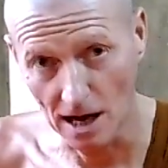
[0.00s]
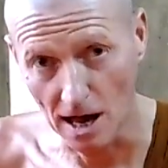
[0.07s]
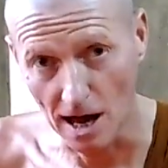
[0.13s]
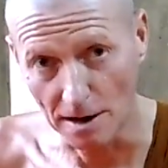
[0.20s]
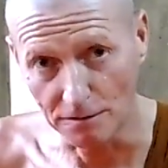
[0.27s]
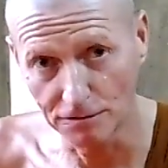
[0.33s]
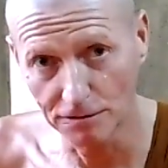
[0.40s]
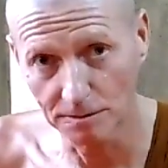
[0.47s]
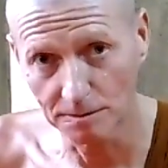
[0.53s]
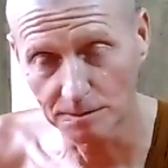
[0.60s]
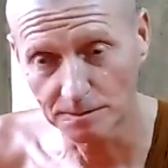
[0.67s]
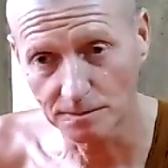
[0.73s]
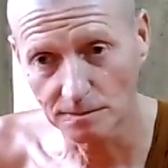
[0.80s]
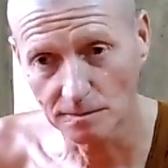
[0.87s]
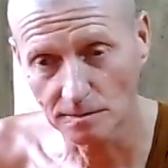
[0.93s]
If ever you're
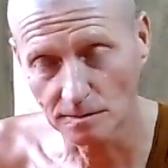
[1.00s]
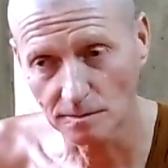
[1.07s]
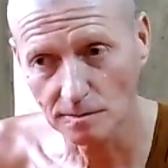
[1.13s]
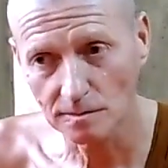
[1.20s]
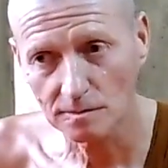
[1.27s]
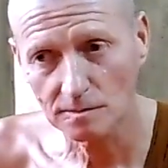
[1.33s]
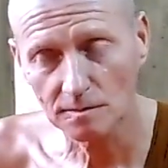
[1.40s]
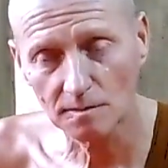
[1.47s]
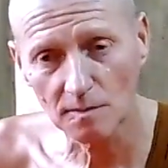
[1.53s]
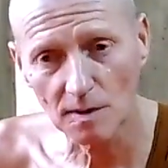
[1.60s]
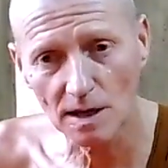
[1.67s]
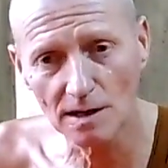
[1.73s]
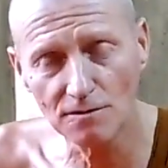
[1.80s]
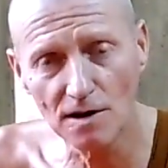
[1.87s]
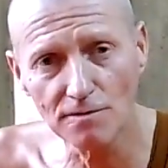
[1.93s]
not sure
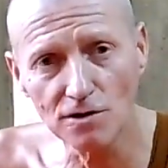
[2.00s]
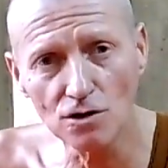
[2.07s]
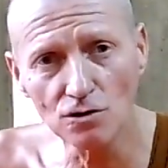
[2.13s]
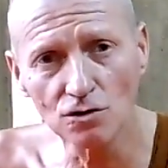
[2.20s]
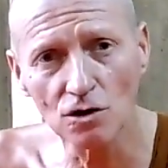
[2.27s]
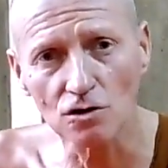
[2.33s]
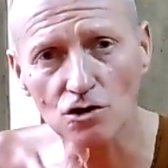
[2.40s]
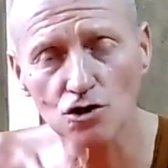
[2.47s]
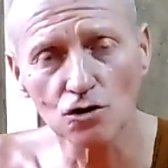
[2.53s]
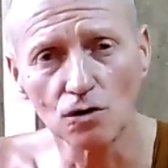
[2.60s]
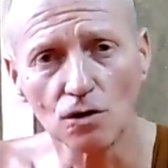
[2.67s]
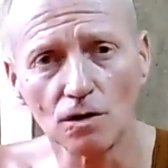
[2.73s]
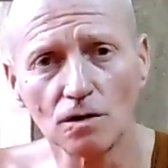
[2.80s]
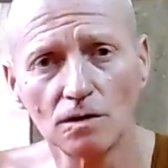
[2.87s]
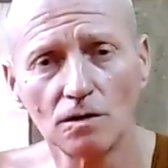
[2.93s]
what to do,
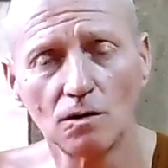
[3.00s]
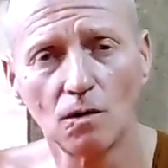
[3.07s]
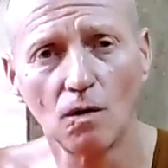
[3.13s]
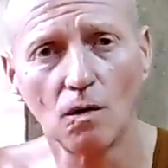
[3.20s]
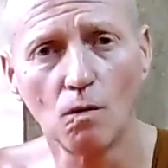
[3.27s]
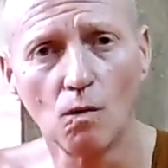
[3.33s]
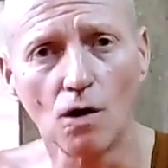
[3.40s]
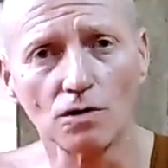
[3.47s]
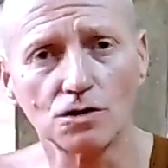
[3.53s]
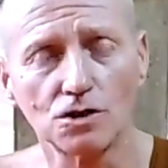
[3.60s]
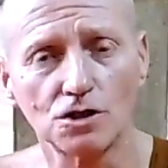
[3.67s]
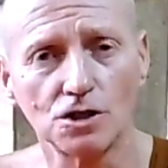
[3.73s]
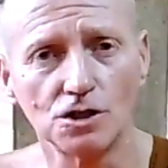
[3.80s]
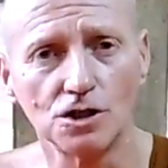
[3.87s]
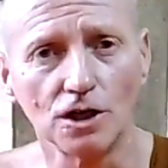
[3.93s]
you
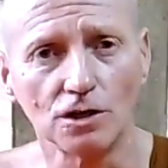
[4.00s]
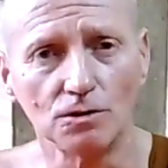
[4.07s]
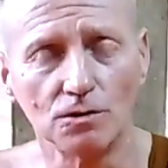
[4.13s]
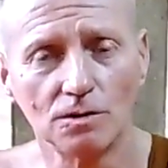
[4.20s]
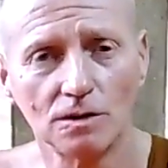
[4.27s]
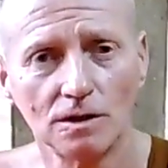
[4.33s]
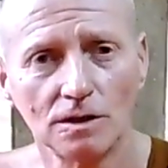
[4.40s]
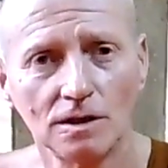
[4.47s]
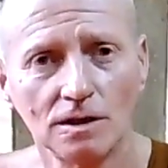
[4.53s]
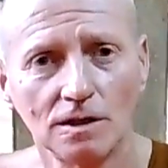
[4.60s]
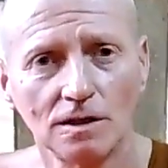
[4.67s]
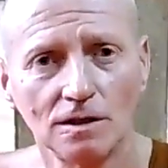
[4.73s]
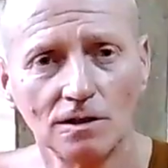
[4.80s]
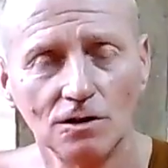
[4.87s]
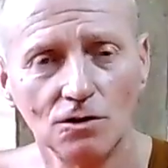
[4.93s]
can't decide
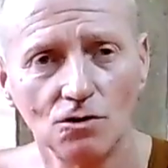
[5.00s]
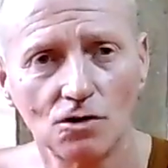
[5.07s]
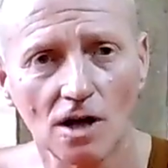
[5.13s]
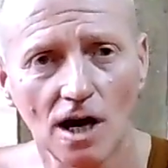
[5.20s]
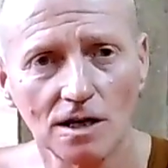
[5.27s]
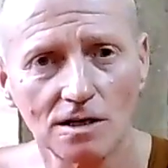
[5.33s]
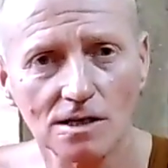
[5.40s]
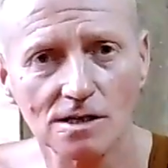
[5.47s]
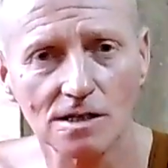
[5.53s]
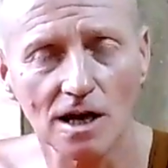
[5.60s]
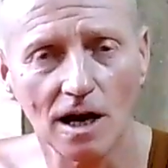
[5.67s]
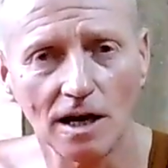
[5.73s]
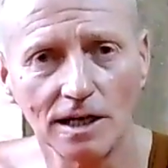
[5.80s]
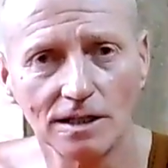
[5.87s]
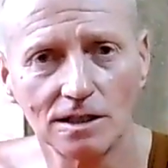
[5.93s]
one way
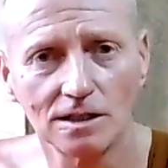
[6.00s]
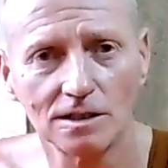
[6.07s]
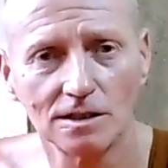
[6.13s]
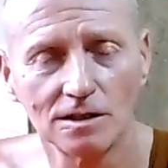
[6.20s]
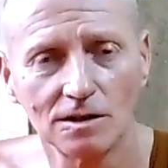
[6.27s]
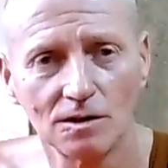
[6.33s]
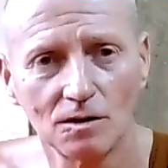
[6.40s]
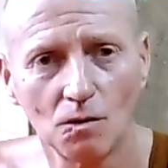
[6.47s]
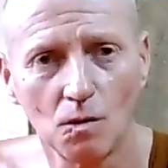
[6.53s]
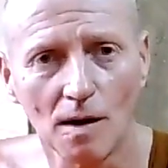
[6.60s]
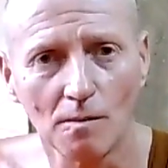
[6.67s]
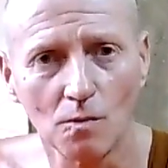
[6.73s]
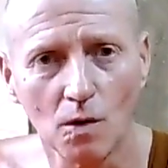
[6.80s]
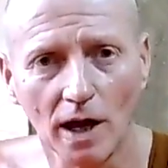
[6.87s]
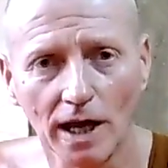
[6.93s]
or the other,
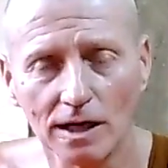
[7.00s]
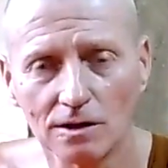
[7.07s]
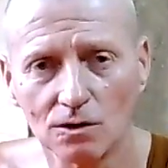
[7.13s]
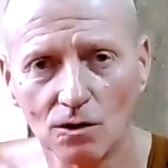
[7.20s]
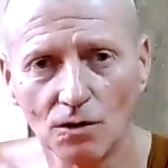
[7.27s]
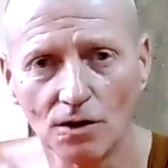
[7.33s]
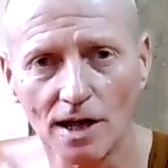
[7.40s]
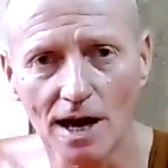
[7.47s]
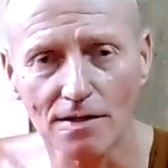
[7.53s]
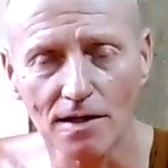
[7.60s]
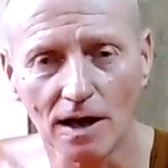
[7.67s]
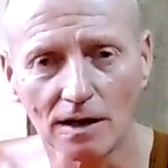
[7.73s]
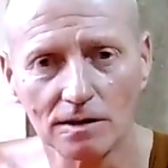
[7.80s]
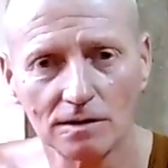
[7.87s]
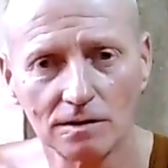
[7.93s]
then don't.